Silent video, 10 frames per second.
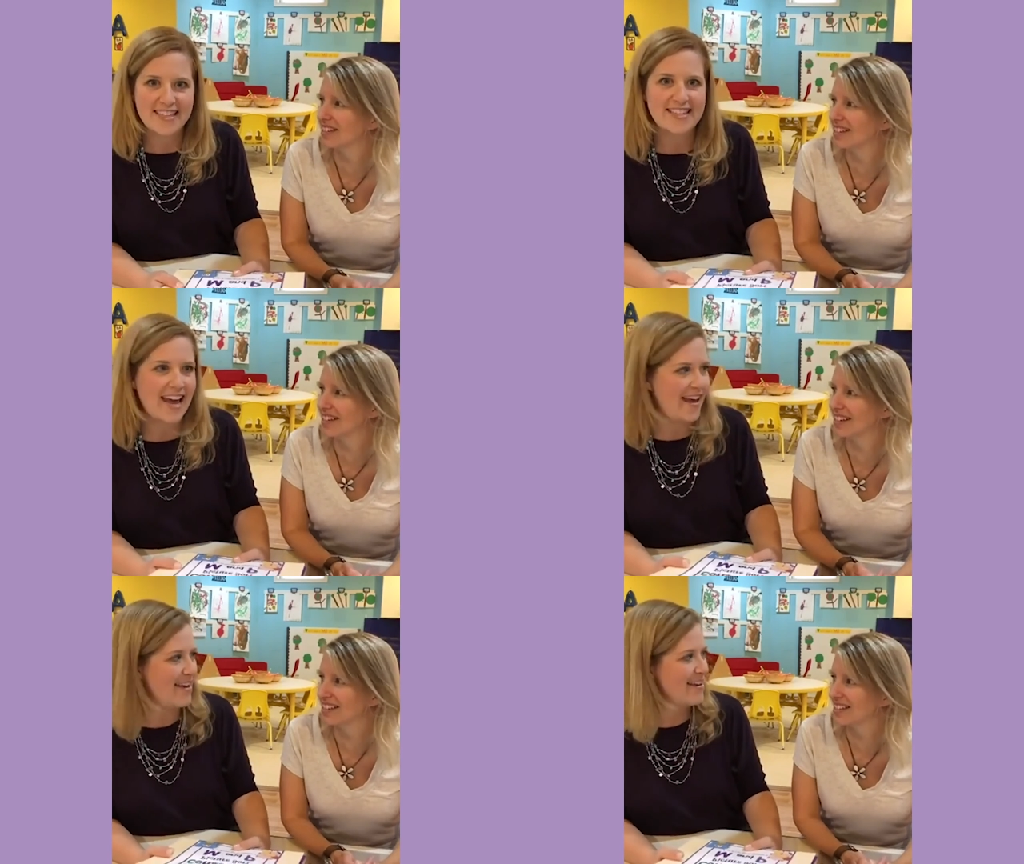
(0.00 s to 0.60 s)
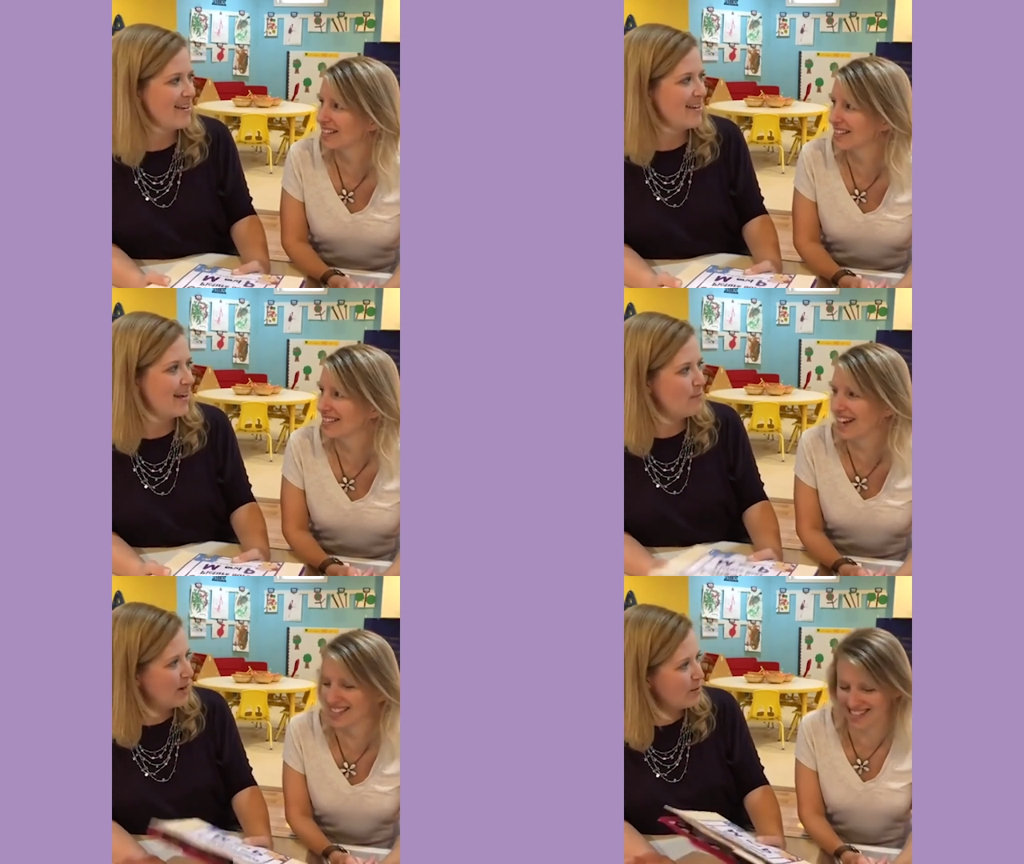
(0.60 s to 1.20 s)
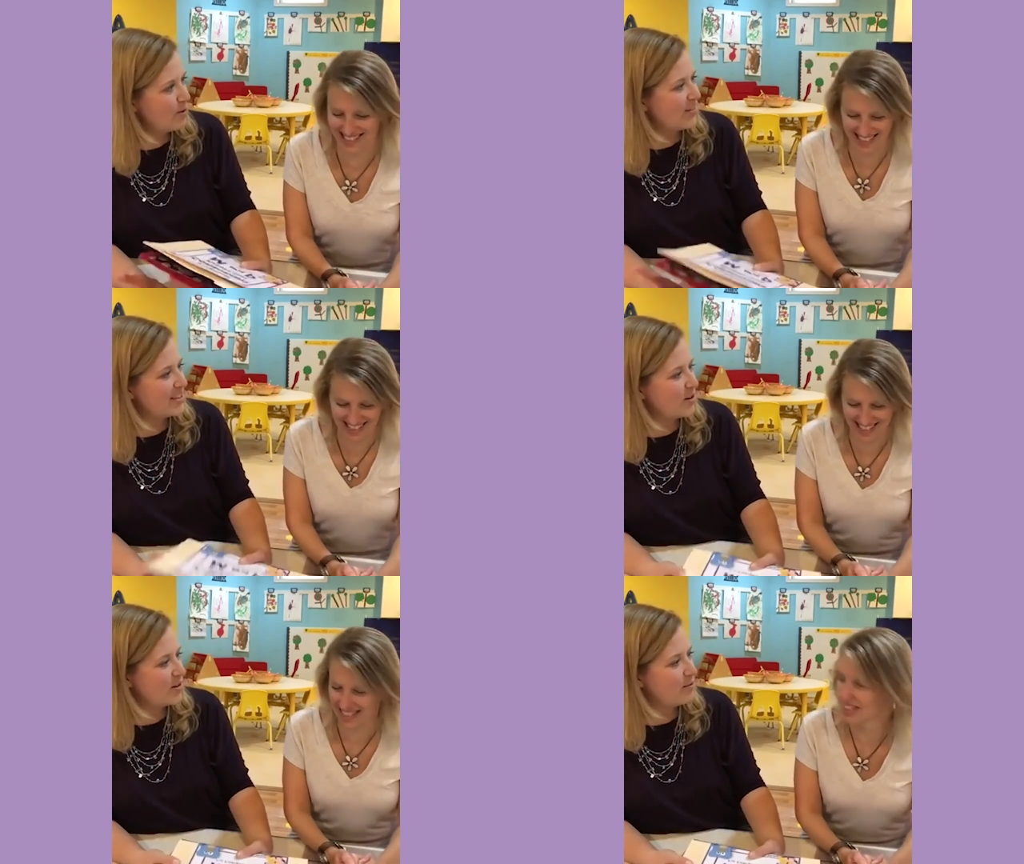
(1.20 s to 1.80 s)
Speaker 1: world, that totally rhymes. Doesn't
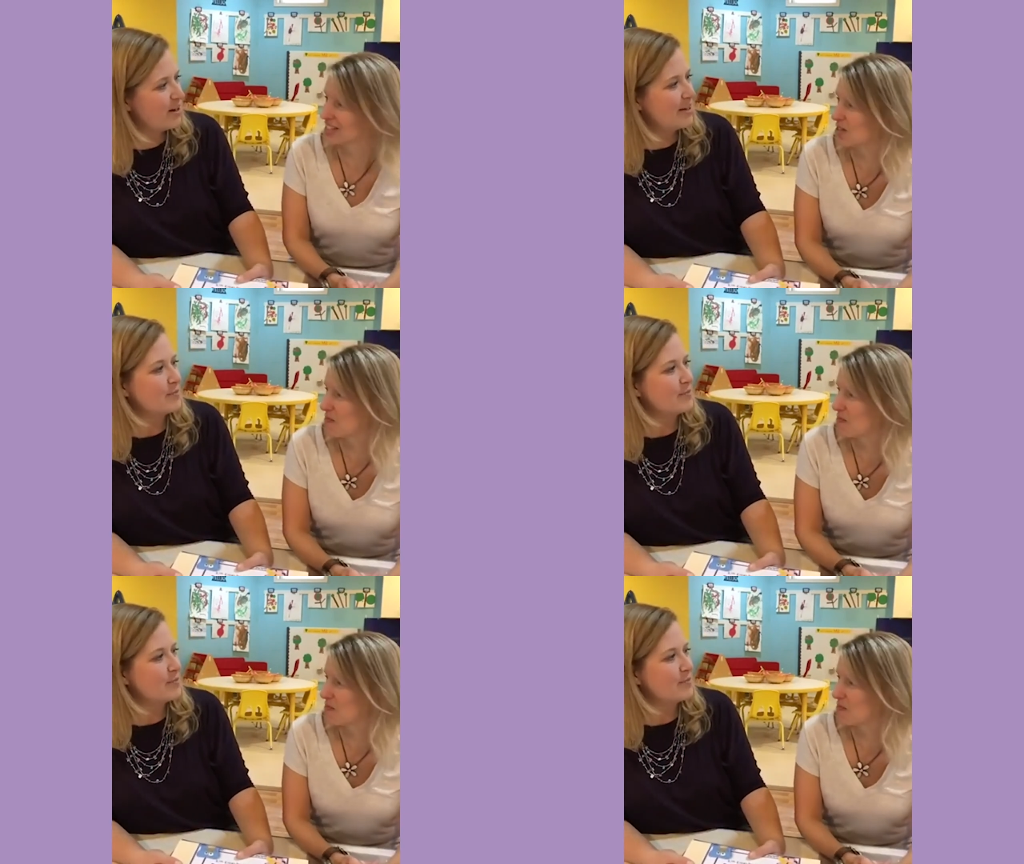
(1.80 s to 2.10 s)
in mine.